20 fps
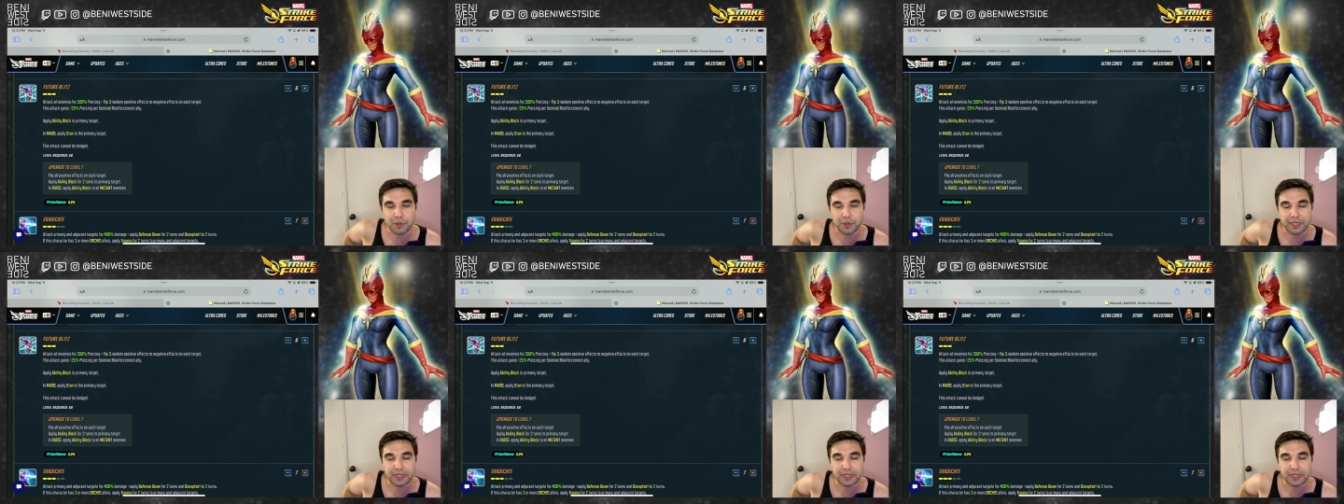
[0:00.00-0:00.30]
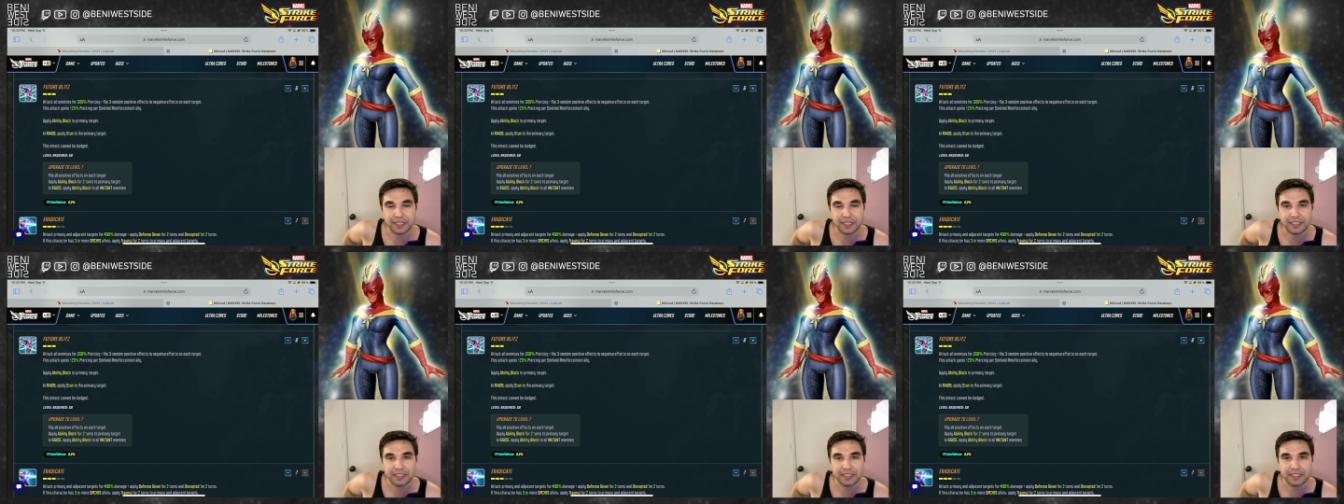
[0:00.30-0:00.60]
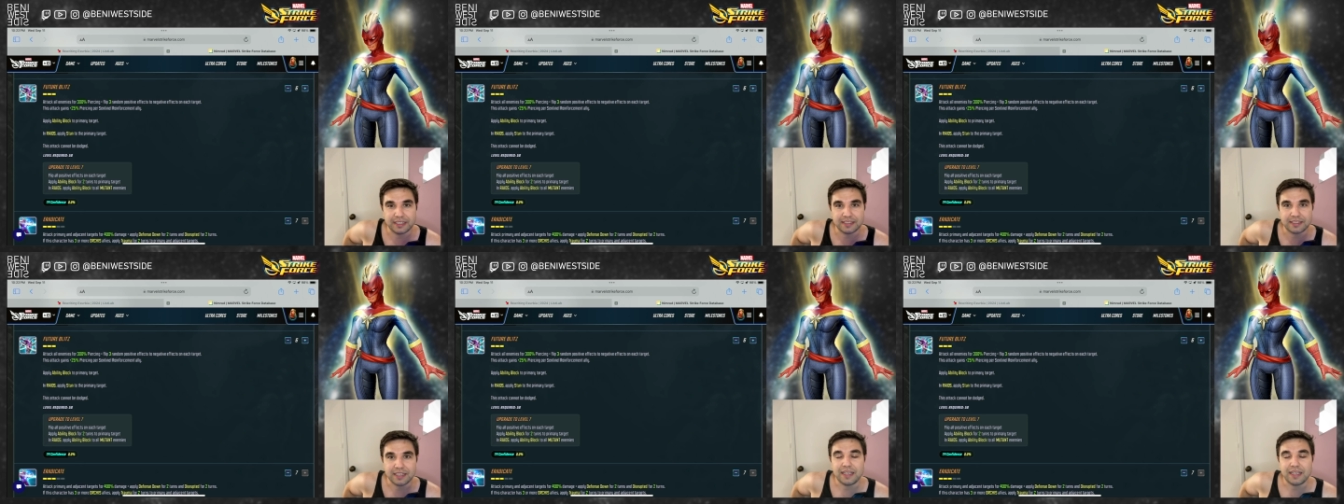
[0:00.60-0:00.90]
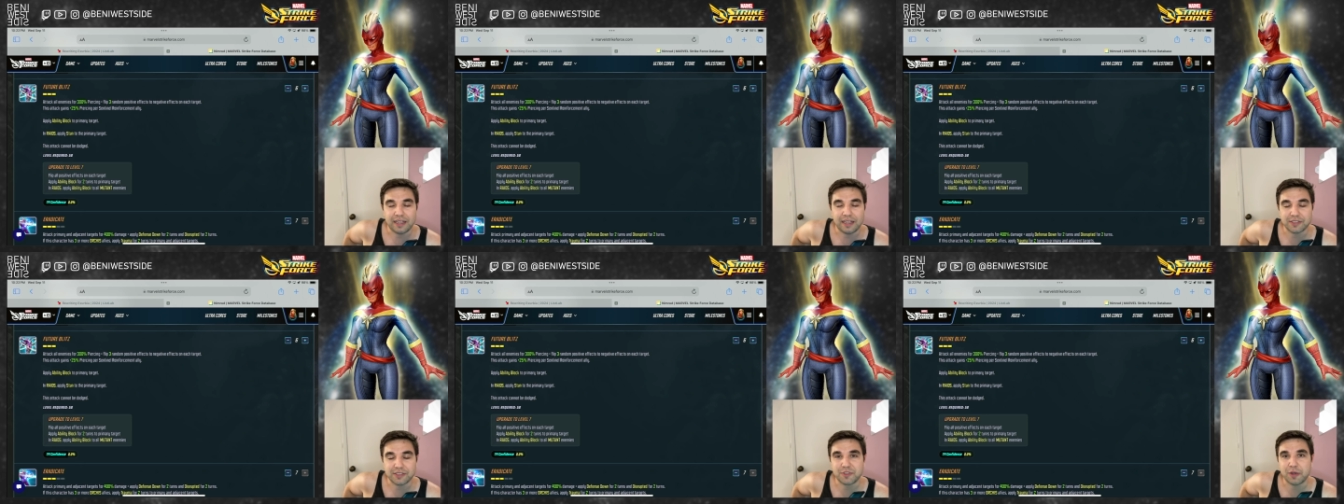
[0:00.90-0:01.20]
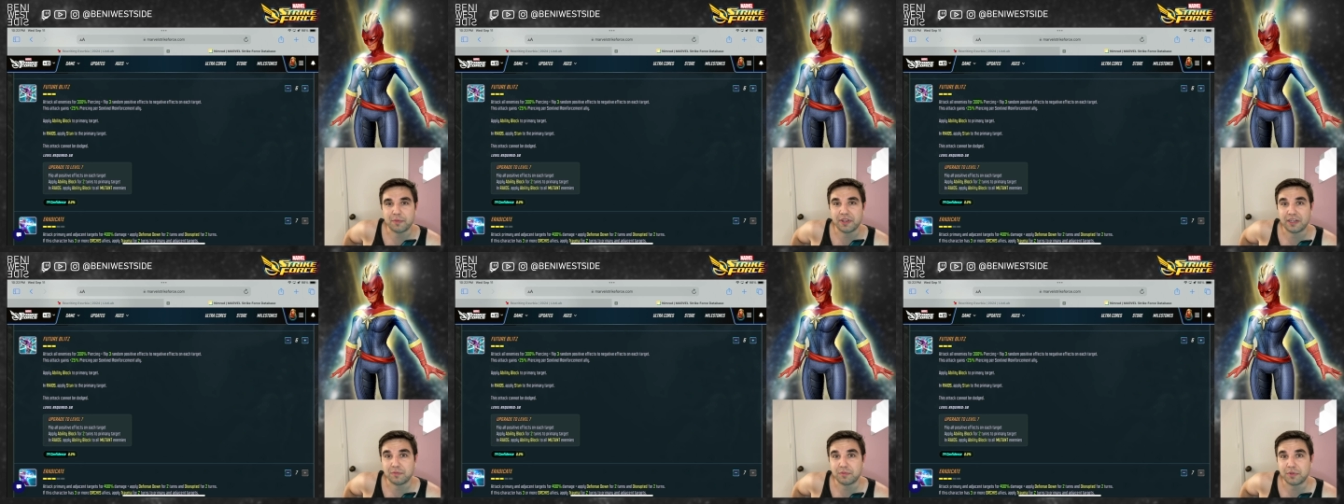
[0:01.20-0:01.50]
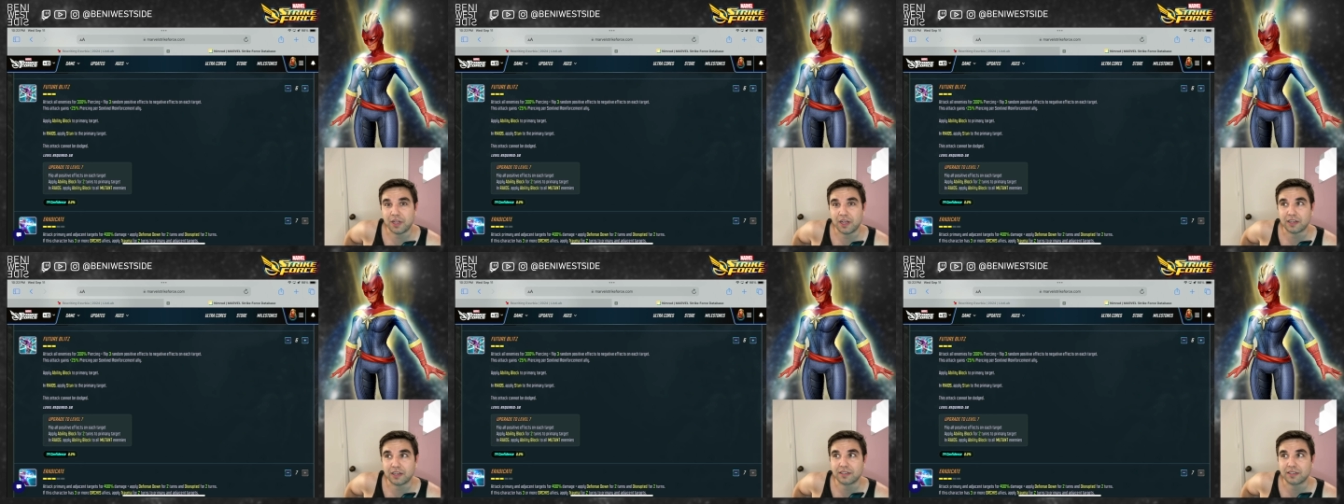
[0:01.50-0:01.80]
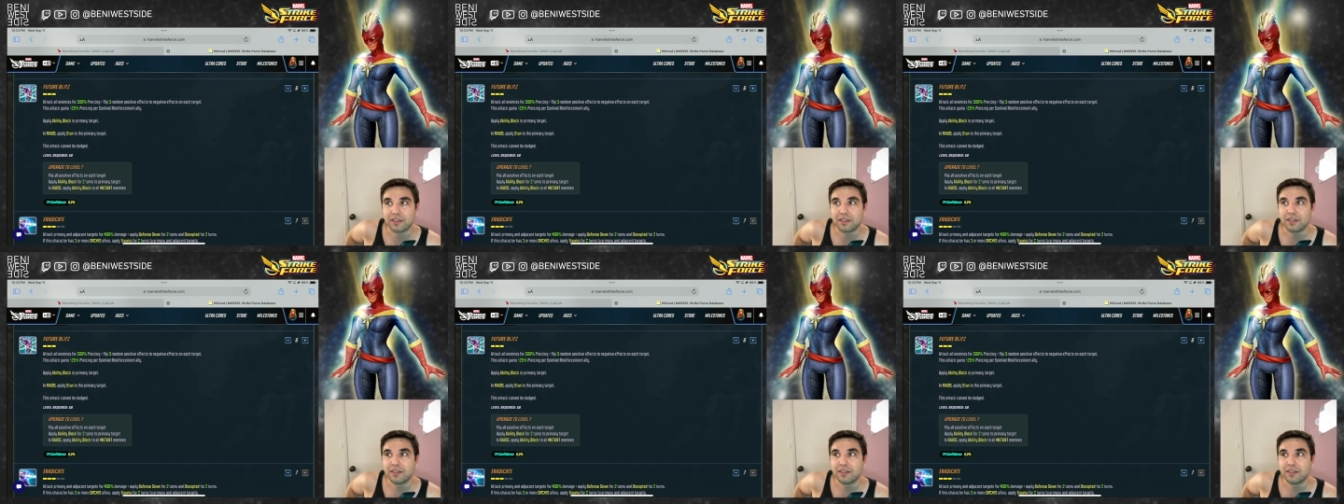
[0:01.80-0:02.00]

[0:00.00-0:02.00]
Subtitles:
It allows him to ability block